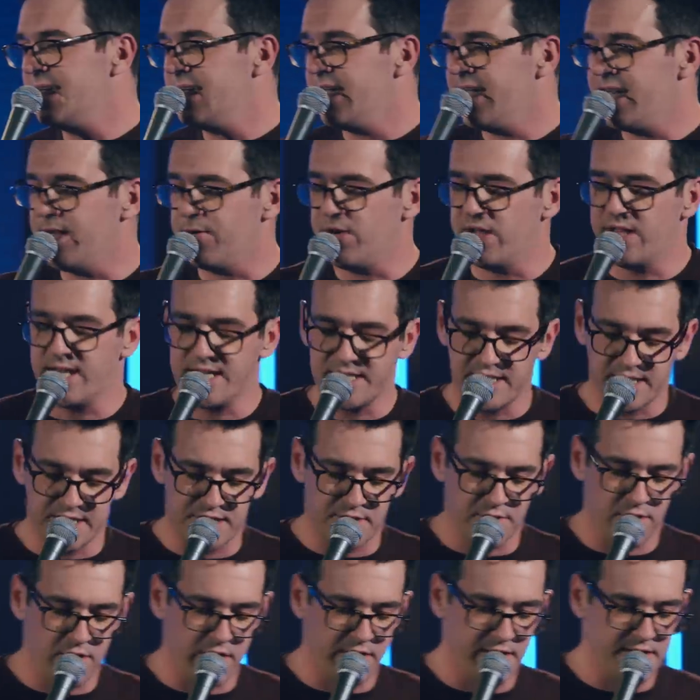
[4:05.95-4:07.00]
Anyway, that's the
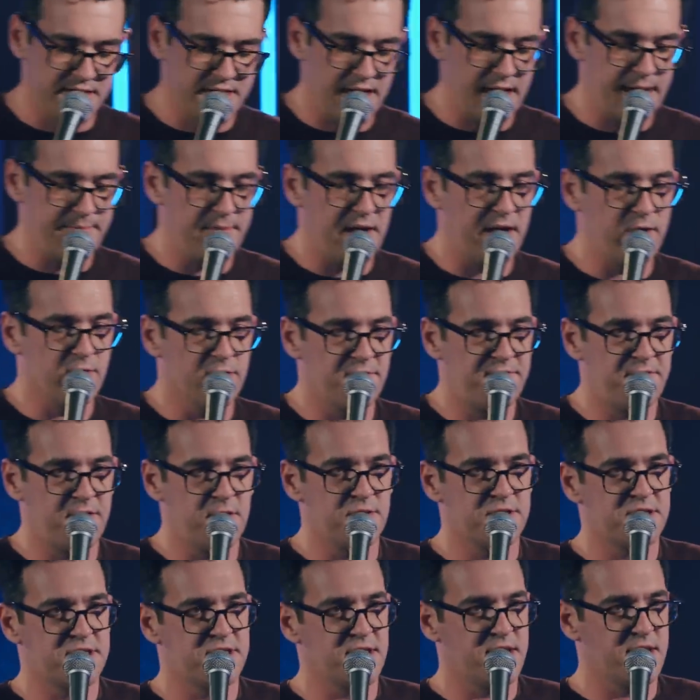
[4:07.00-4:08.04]
story of the time I
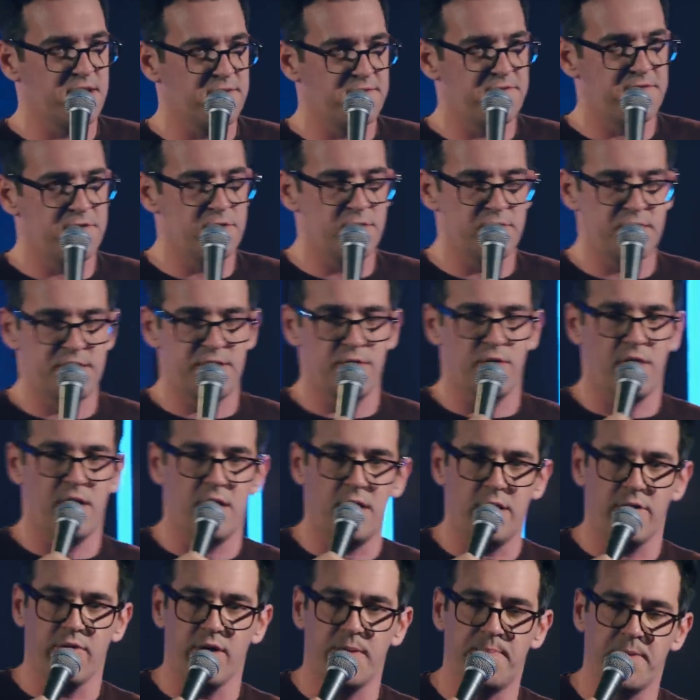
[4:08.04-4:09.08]
refused to give food to a
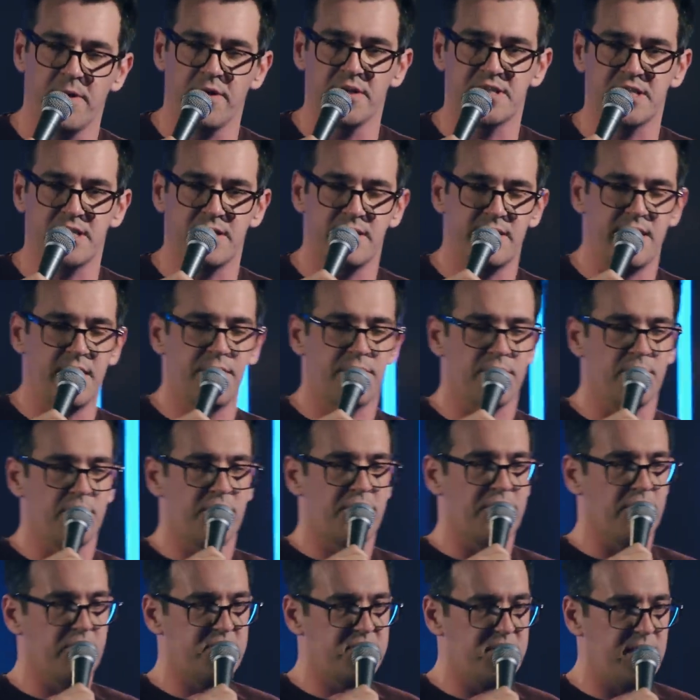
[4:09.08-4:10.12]
hungry person, then threw
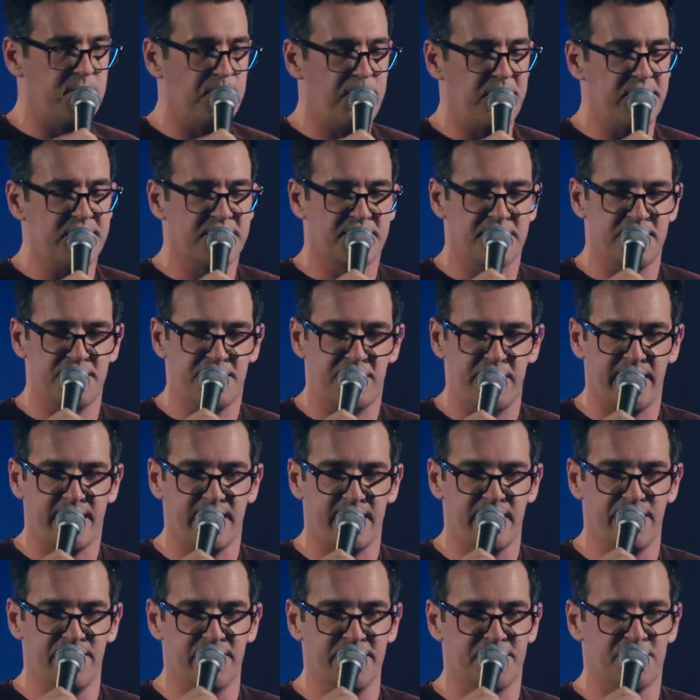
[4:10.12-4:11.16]
13 pieces of chicken
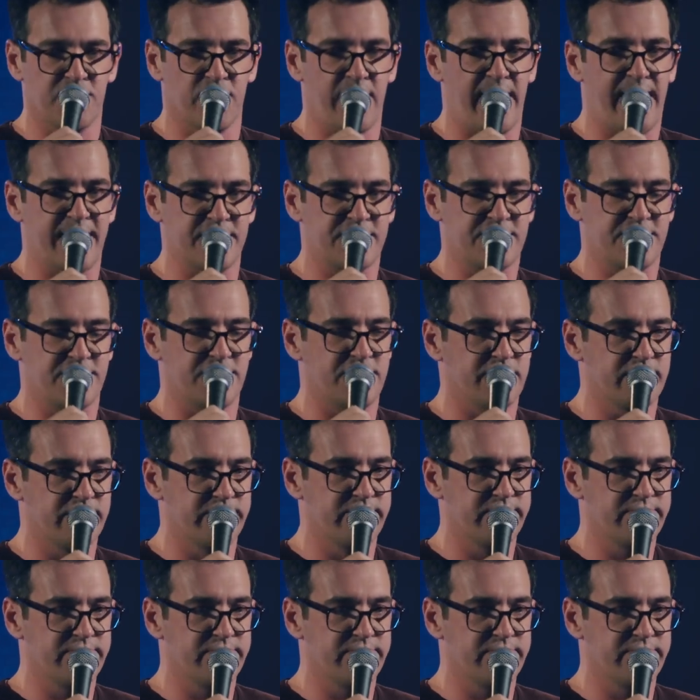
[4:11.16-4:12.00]
in the trash.